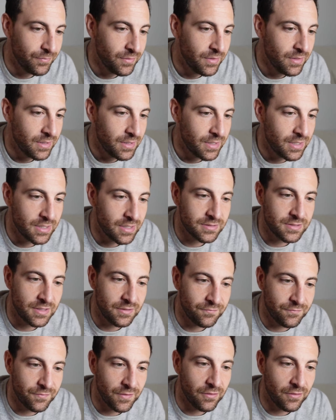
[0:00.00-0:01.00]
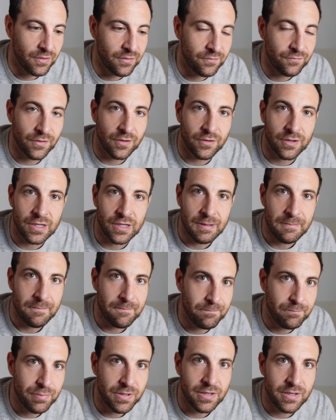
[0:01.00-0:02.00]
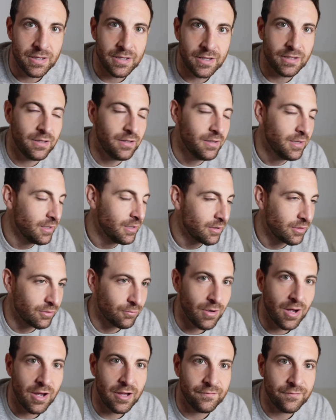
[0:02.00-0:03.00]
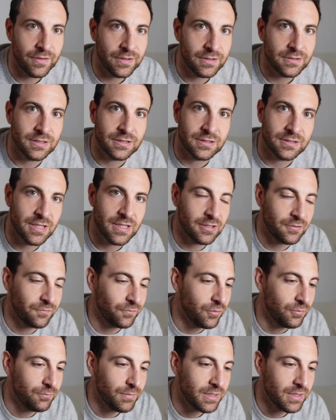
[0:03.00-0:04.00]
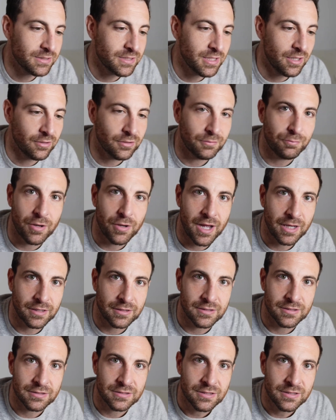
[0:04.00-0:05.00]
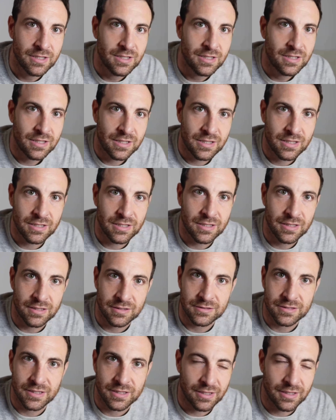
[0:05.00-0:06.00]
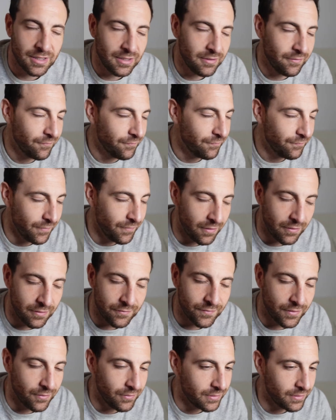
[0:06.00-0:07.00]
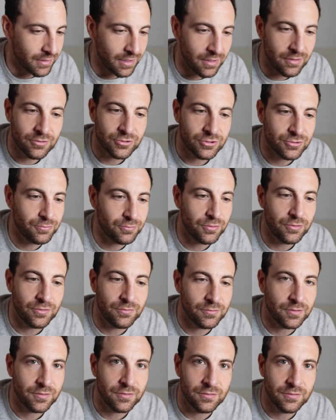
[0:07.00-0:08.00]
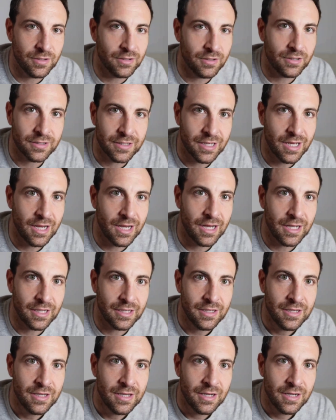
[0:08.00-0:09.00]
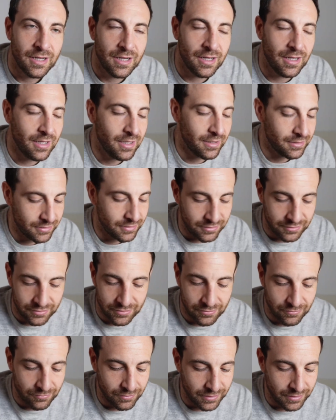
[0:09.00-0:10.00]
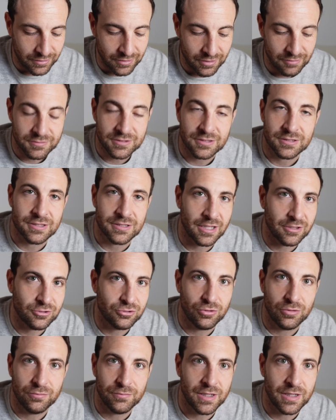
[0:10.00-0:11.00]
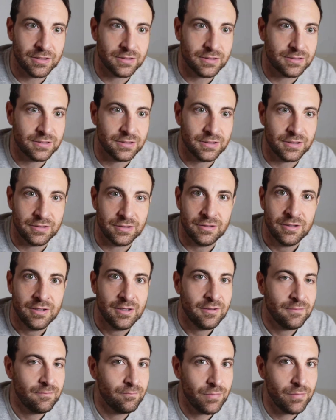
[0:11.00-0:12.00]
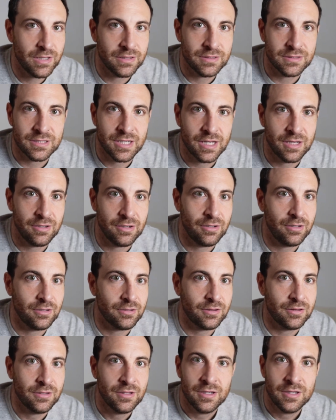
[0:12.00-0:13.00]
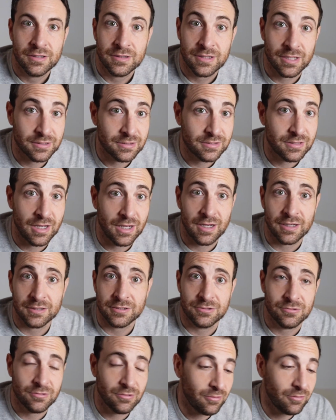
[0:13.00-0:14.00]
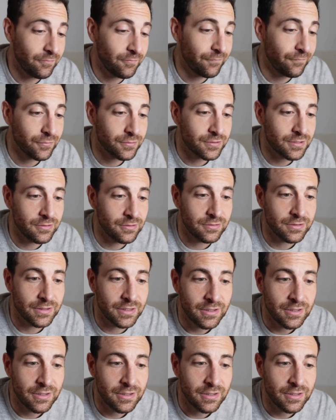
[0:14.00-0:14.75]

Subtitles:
He has a very, very big, thriving, successful men's health practice. He is a very, very knowledgeable guy on, when it comes to sexual medicine, men's health, testosterone, fertility.